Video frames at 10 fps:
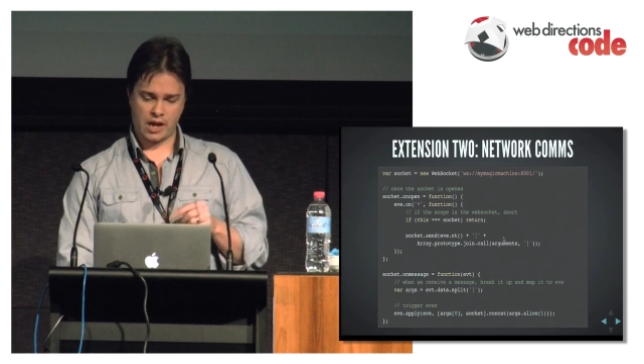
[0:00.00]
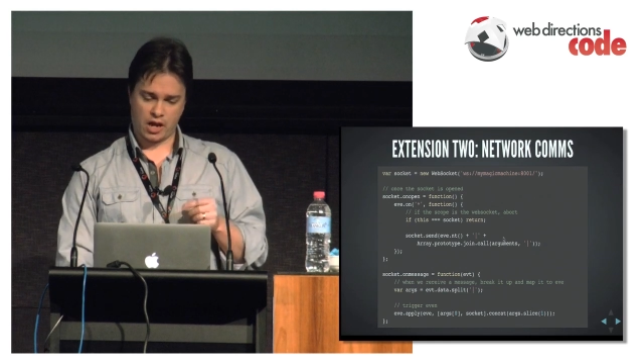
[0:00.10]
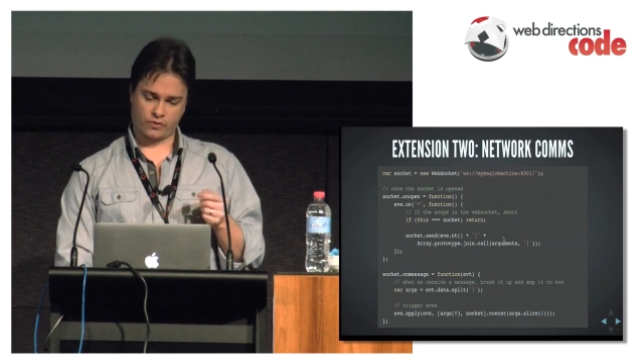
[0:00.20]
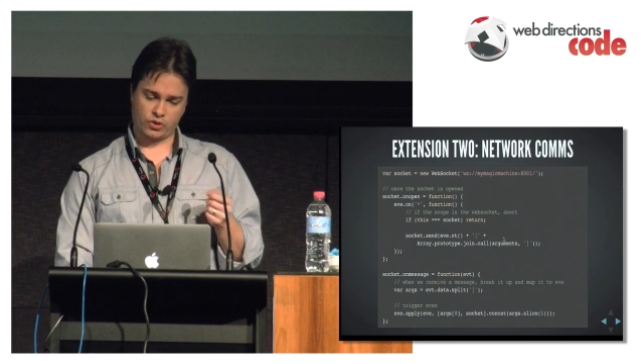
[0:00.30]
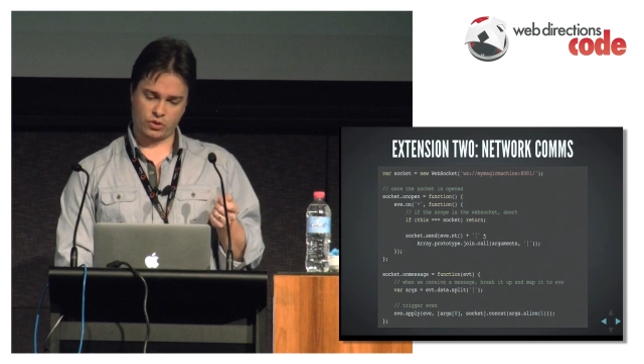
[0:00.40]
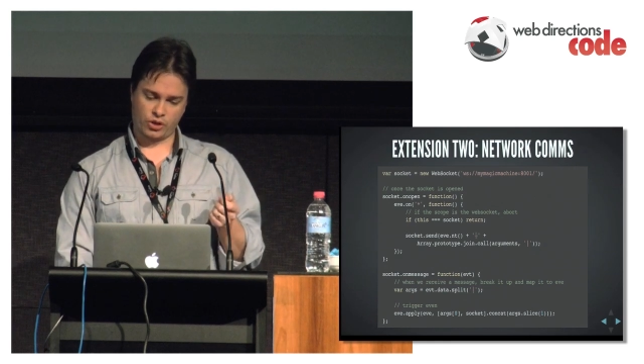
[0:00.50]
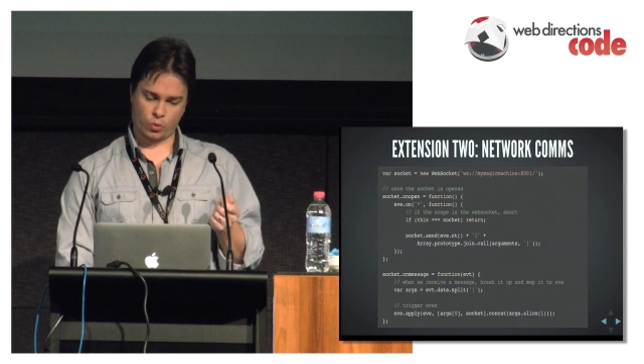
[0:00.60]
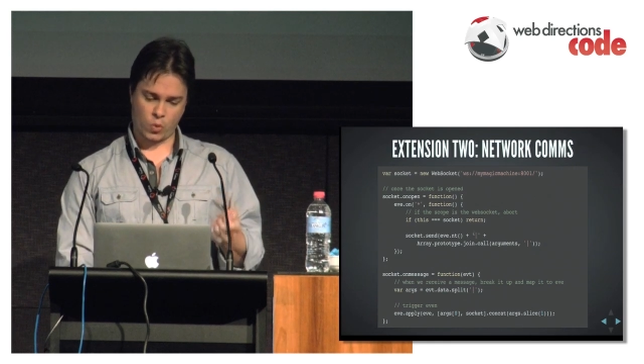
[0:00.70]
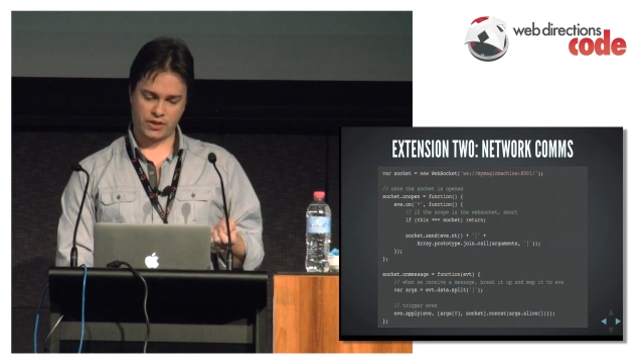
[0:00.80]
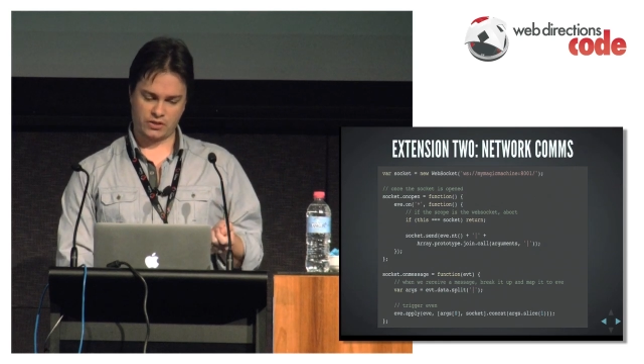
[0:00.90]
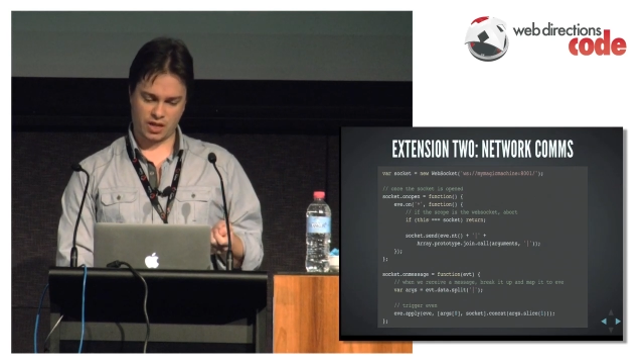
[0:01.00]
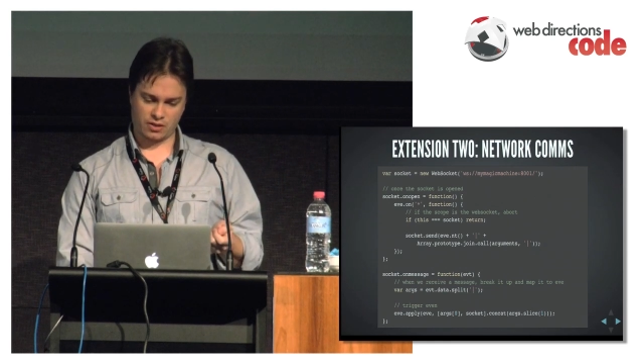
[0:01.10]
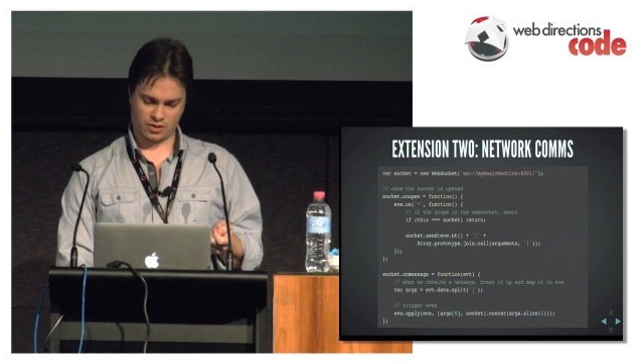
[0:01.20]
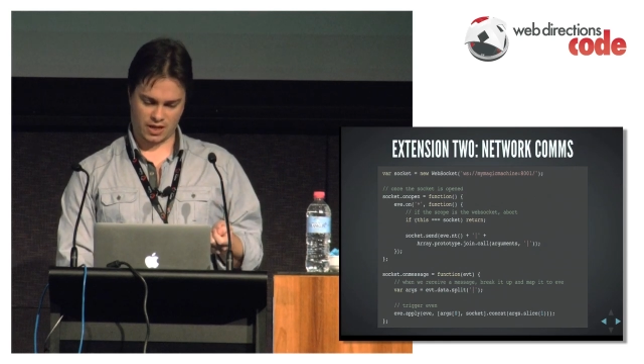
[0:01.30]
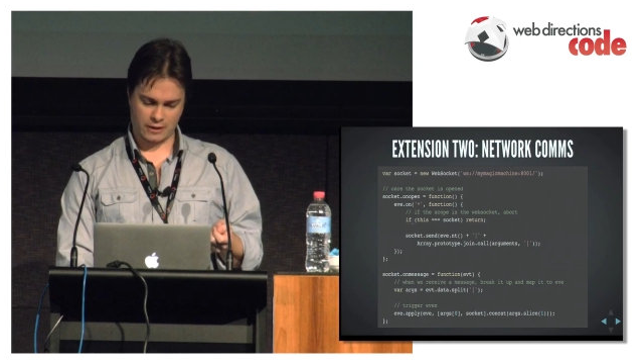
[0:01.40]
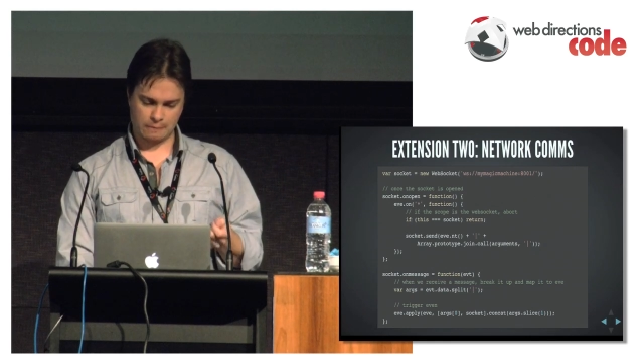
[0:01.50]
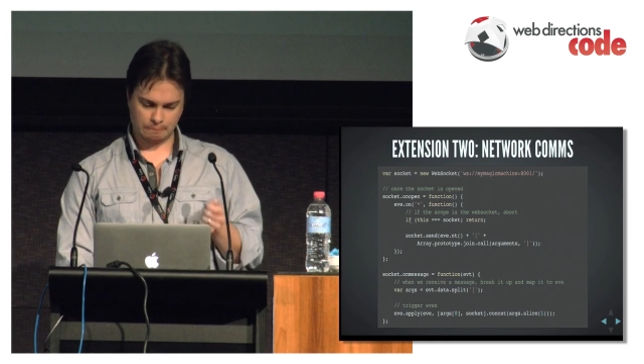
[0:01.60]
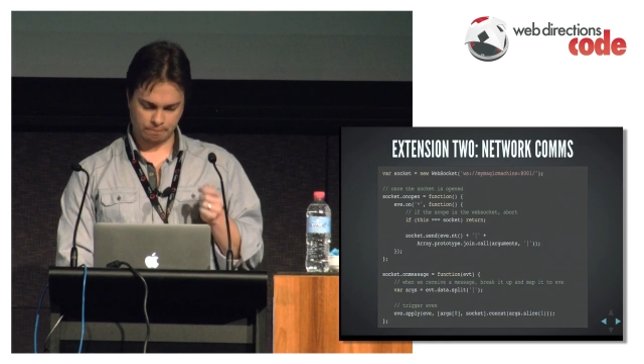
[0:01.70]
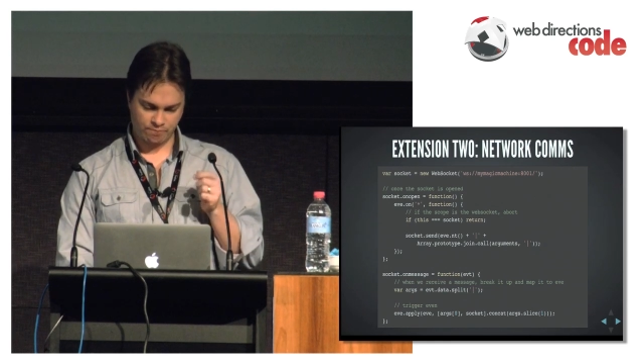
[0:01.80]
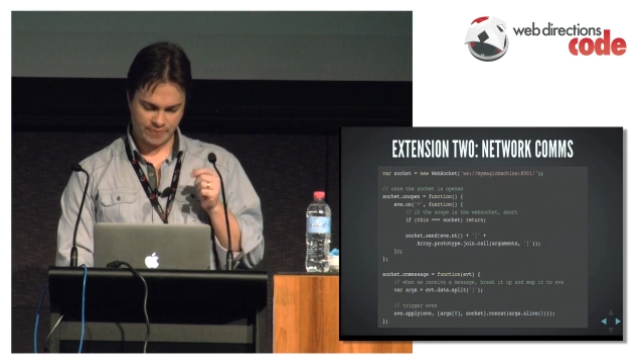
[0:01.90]
And I've just got the one test there
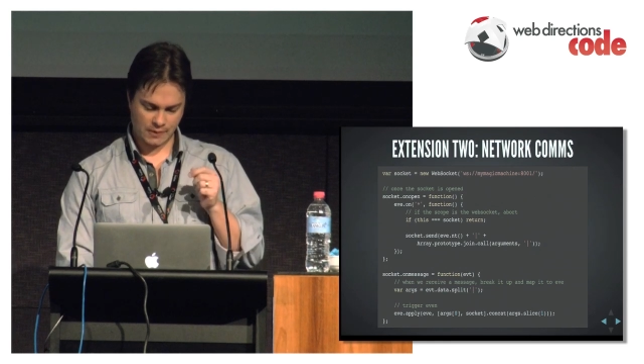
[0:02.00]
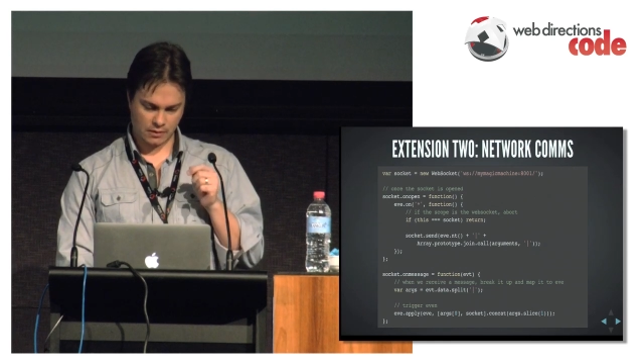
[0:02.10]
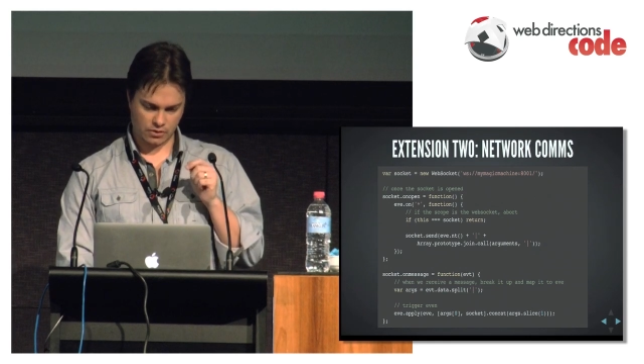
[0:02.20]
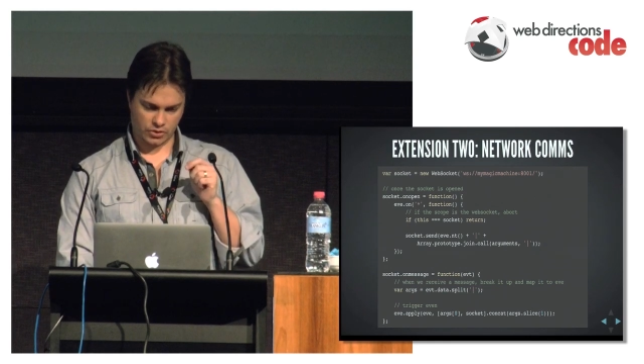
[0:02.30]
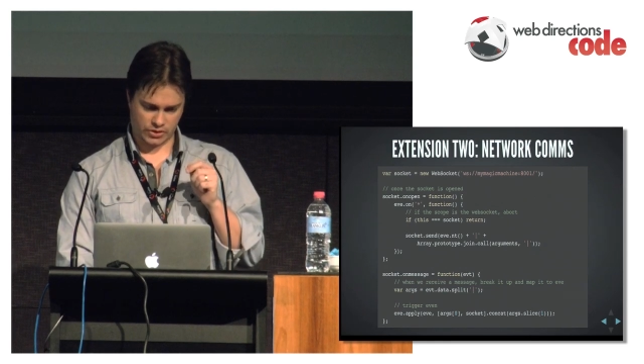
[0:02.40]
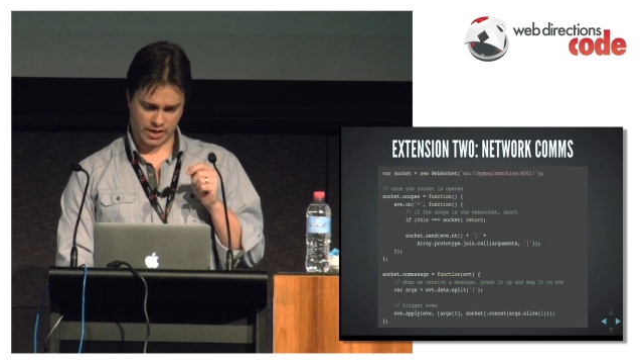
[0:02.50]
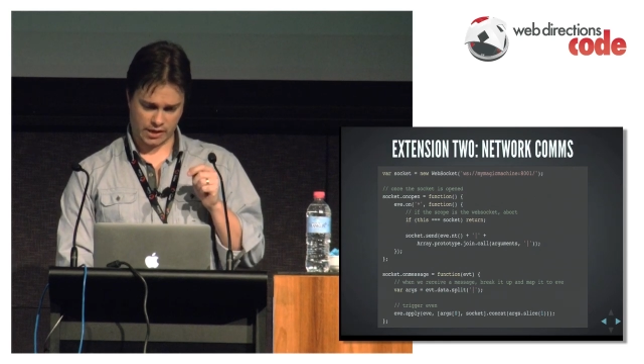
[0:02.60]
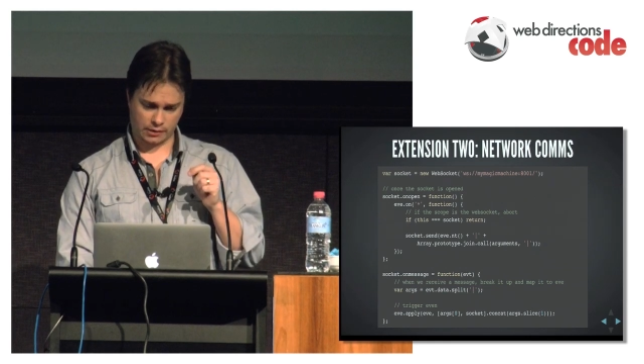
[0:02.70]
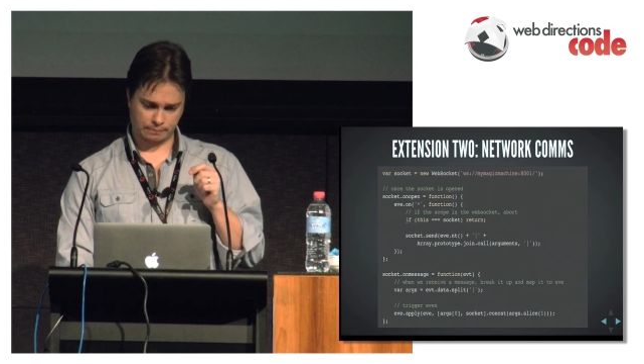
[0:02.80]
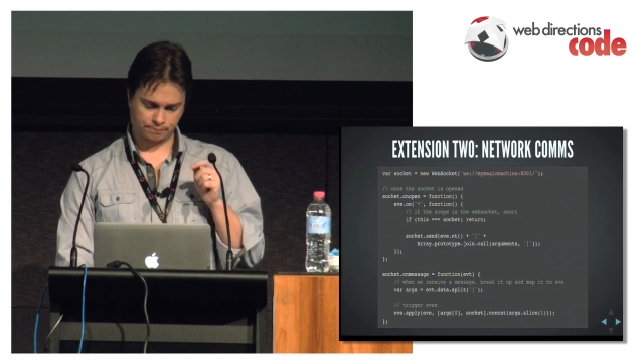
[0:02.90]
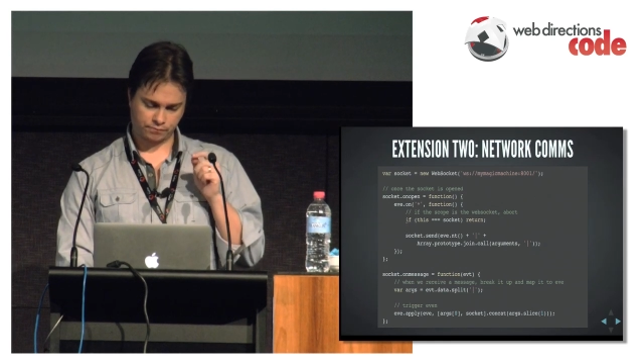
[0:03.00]
to say